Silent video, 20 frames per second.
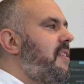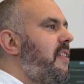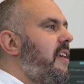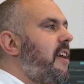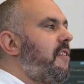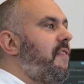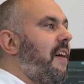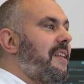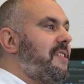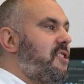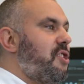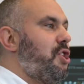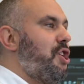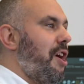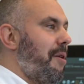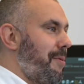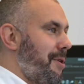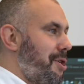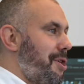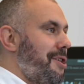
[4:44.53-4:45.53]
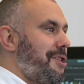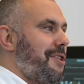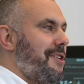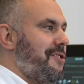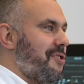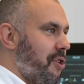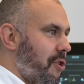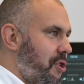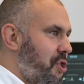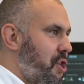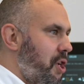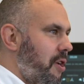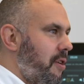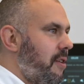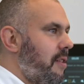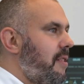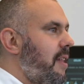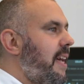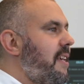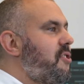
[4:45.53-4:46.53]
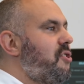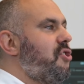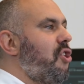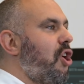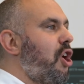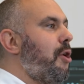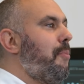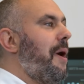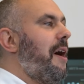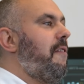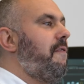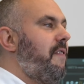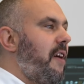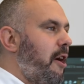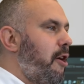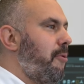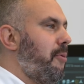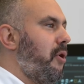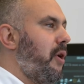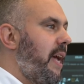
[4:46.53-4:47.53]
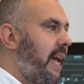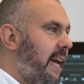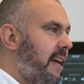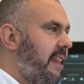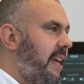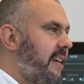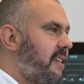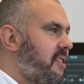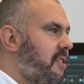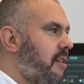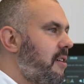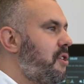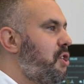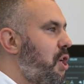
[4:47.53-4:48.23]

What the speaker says: the advanced geometry discussion, let's talk about variable helix,